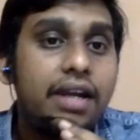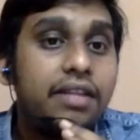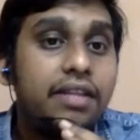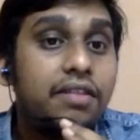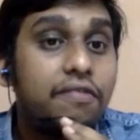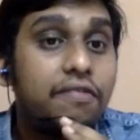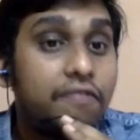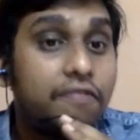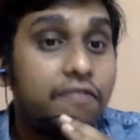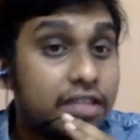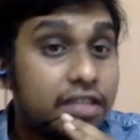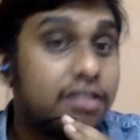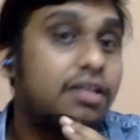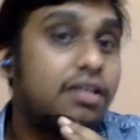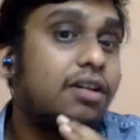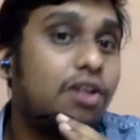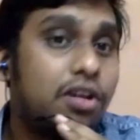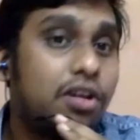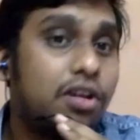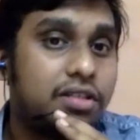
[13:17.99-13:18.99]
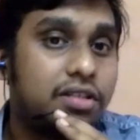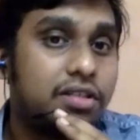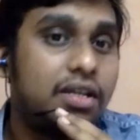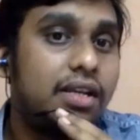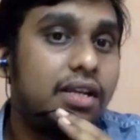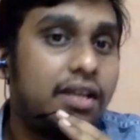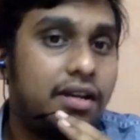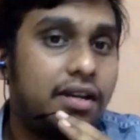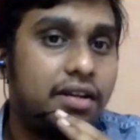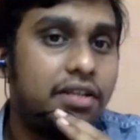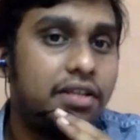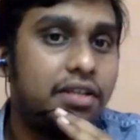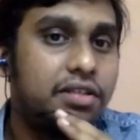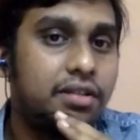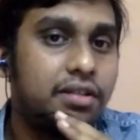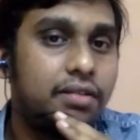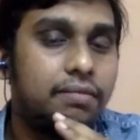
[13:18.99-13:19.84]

in the Western Australian region,